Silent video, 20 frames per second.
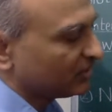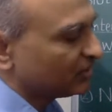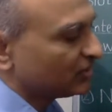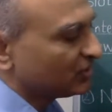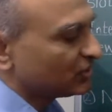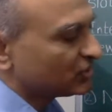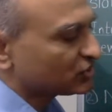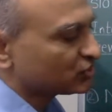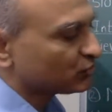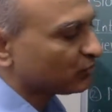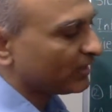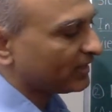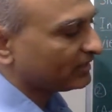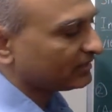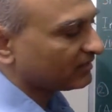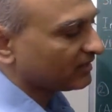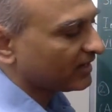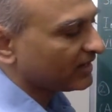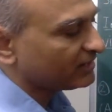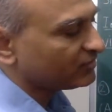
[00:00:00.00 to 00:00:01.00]
So I
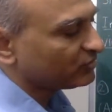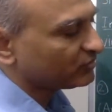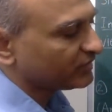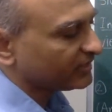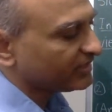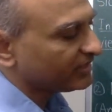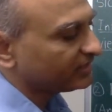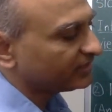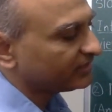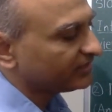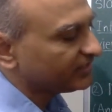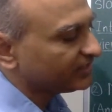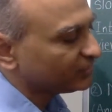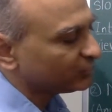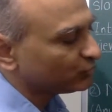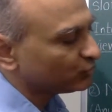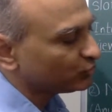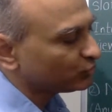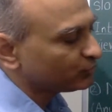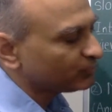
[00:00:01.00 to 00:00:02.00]
try to take
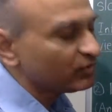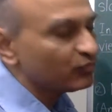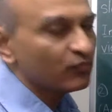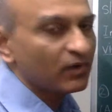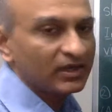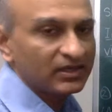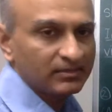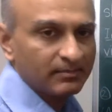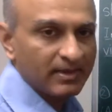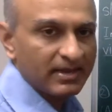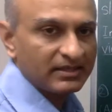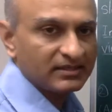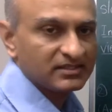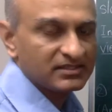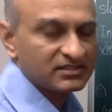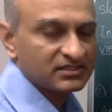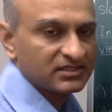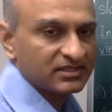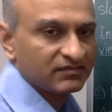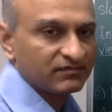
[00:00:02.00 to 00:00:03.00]
D2 to be 1
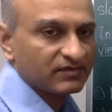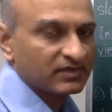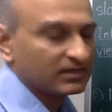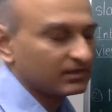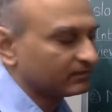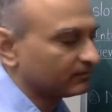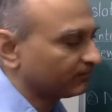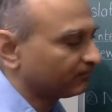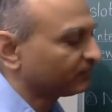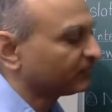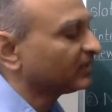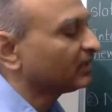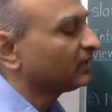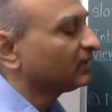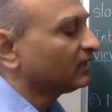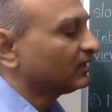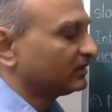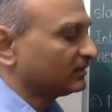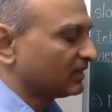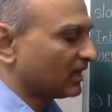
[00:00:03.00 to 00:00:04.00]
minus D1.
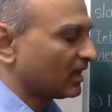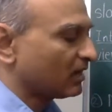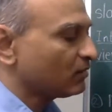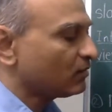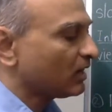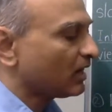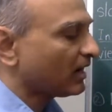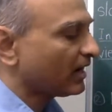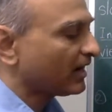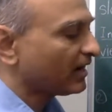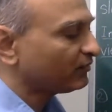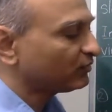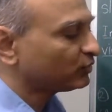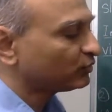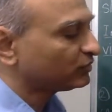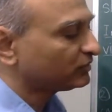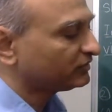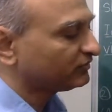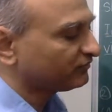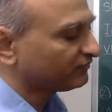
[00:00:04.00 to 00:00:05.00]
Now I have
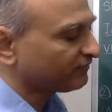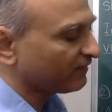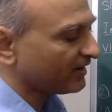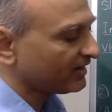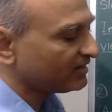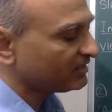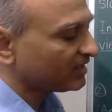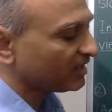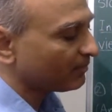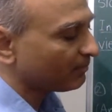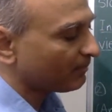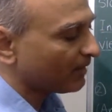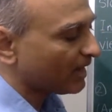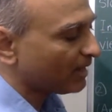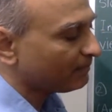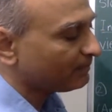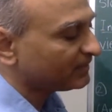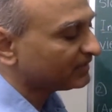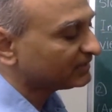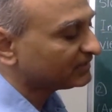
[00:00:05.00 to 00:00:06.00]
to find a
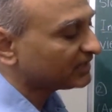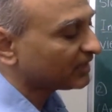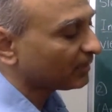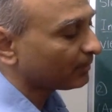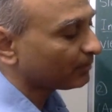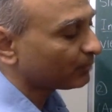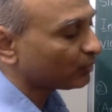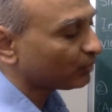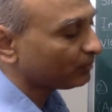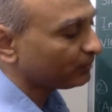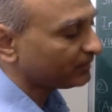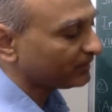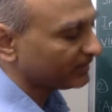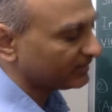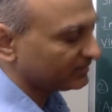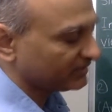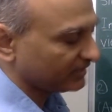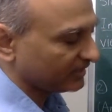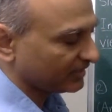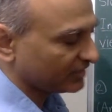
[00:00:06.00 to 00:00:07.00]
map in the appropriate
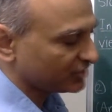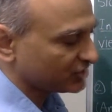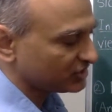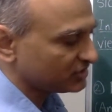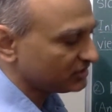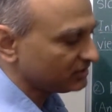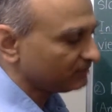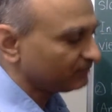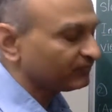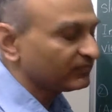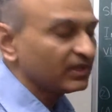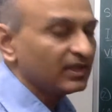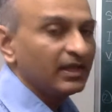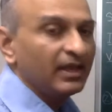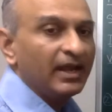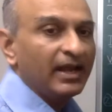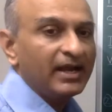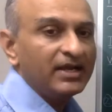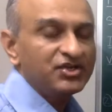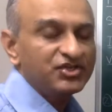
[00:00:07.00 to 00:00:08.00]
direction
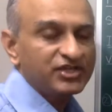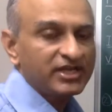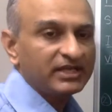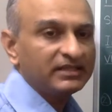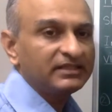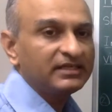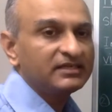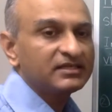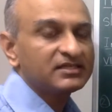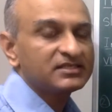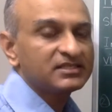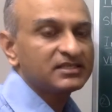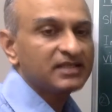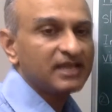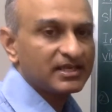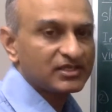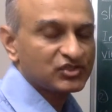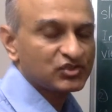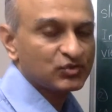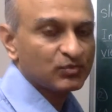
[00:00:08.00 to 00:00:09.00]
and check that it's an
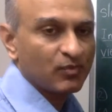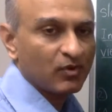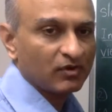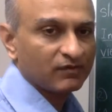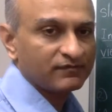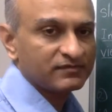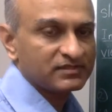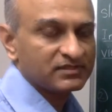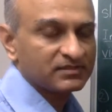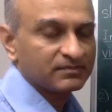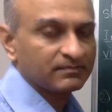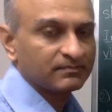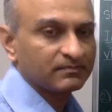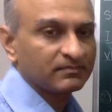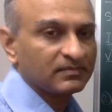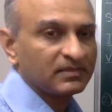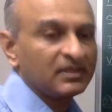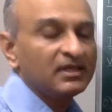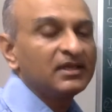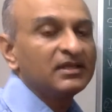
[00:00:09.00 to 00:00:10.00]
isomorphism.
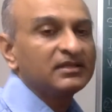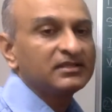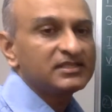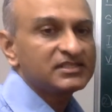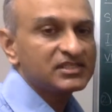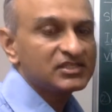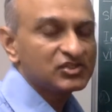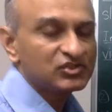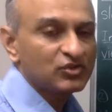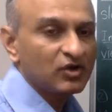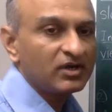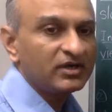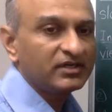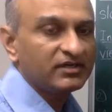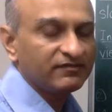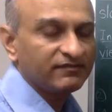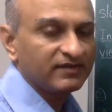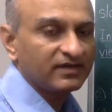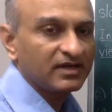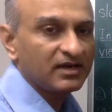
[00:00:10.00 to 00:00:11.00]
This is not
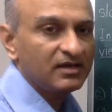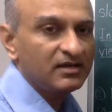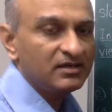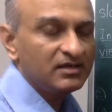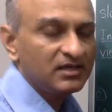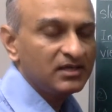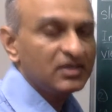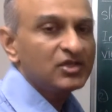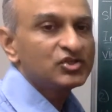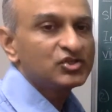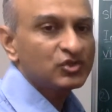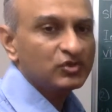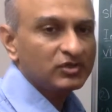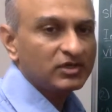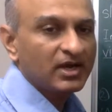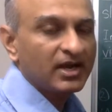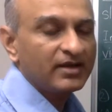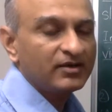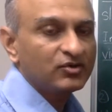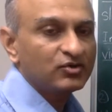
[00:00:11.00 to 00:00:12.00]
difficult, so
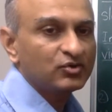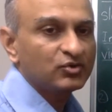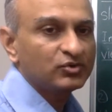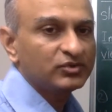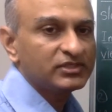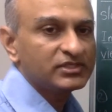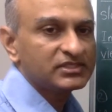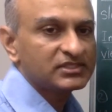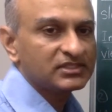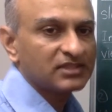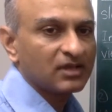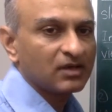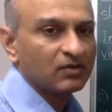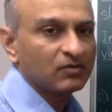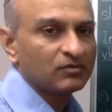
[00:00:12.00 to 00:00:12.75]
try to do this now.